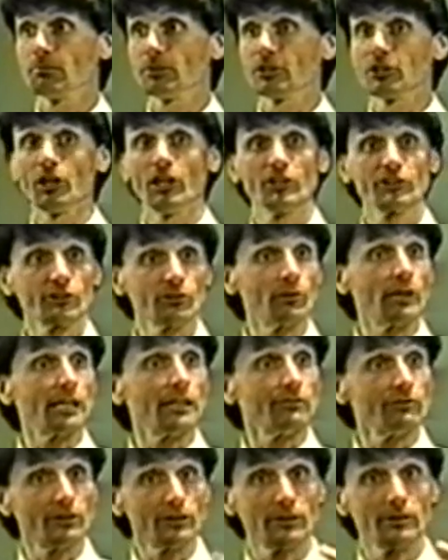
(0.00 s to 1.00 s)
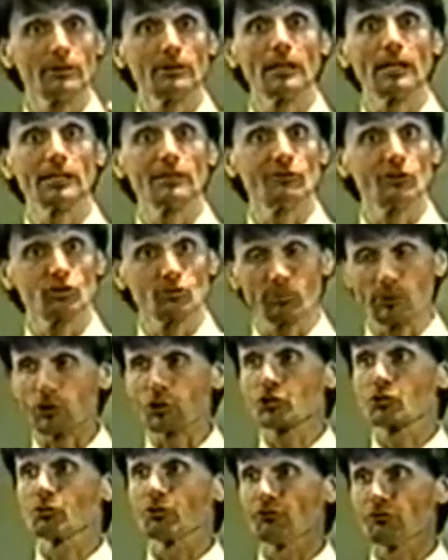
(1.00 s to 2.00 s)
but also out of a
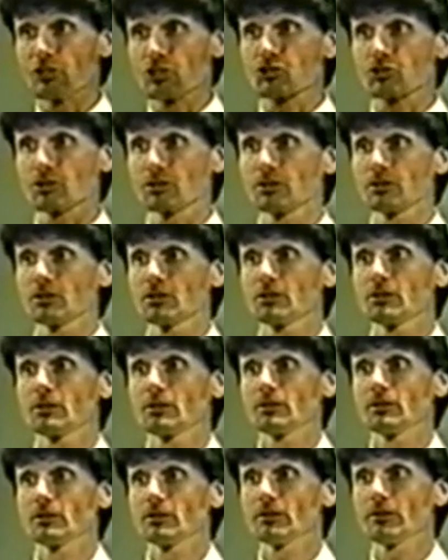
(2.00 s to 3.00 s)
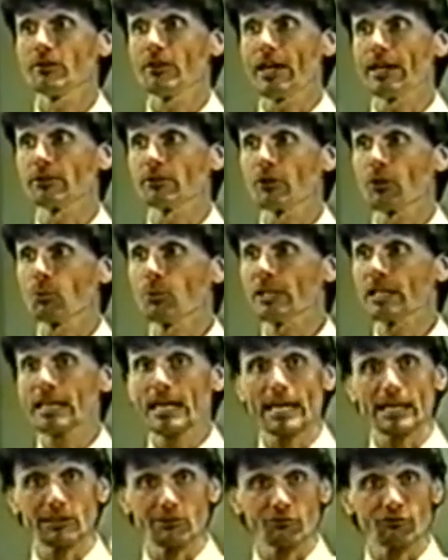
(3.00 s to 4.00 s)
spiritual vision that we
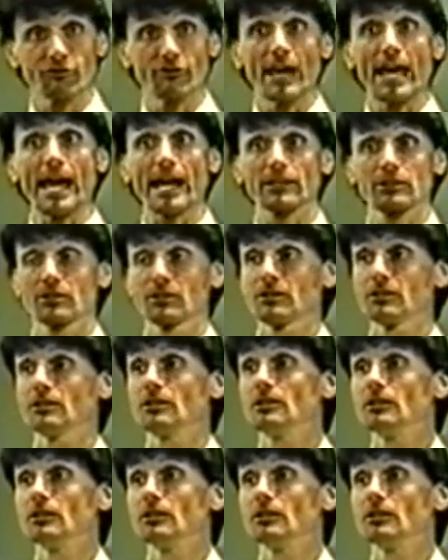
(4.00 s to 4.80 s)
can, in fact,